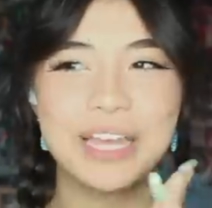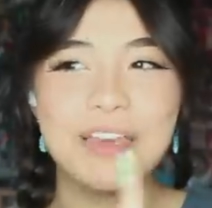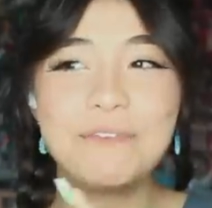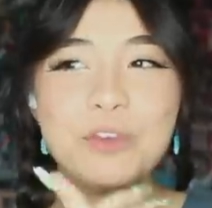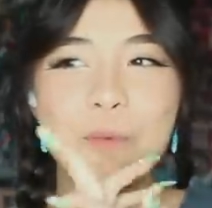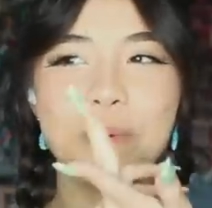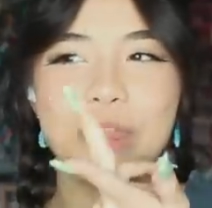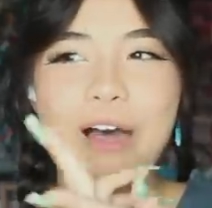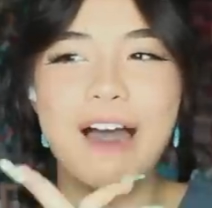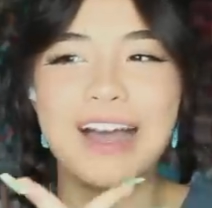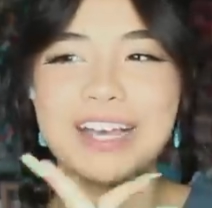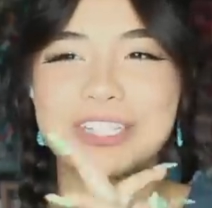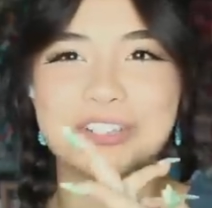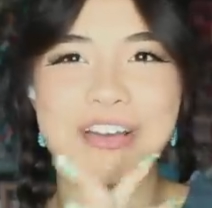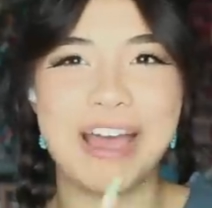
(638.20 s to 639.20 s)
if you
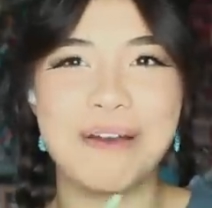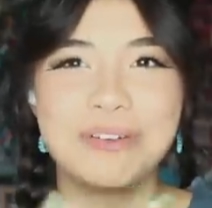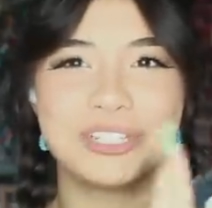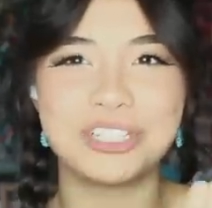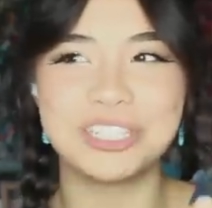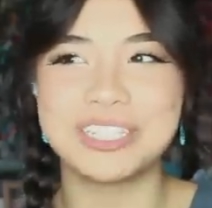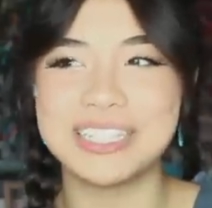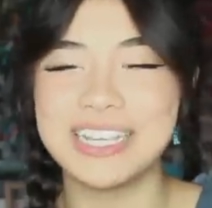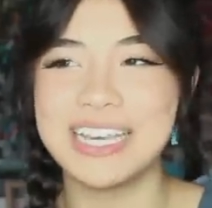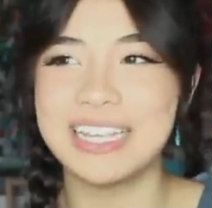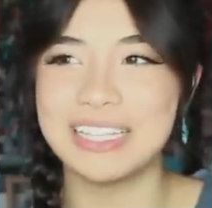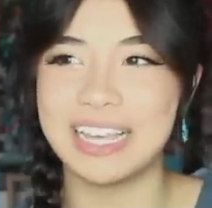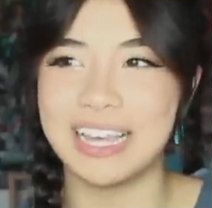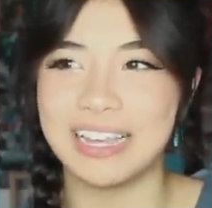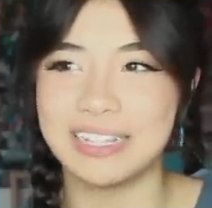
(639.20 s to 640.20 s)
blocked her, how is she
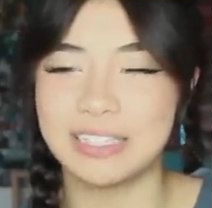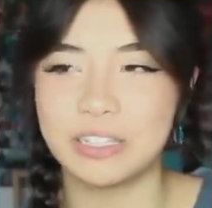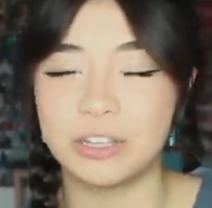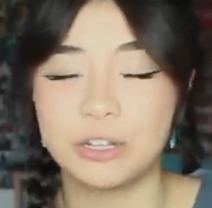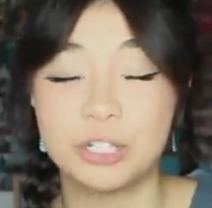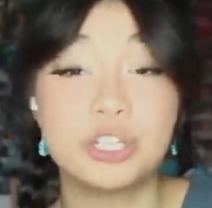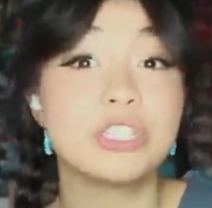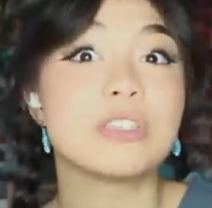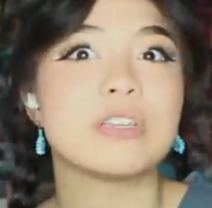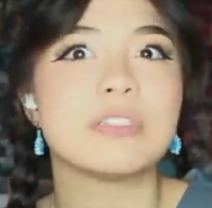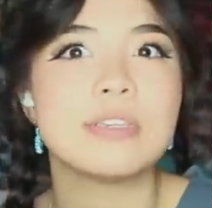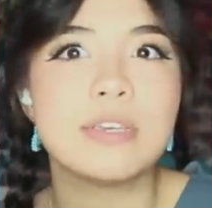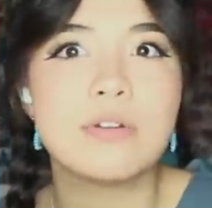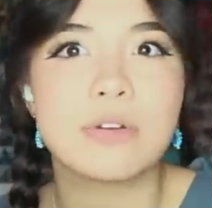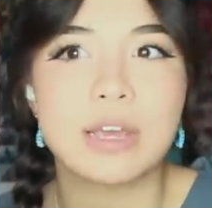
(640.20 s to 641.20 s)
seeing this? She's a
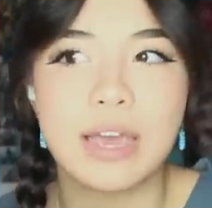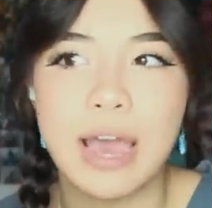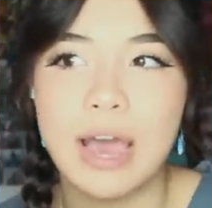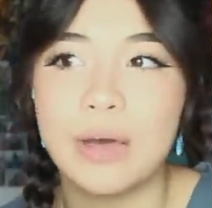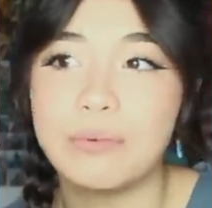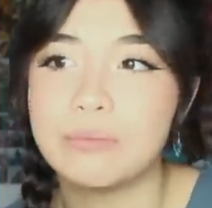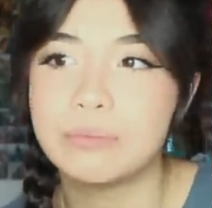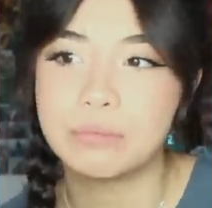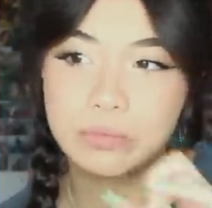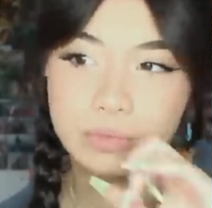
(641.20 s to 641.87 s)
secret account.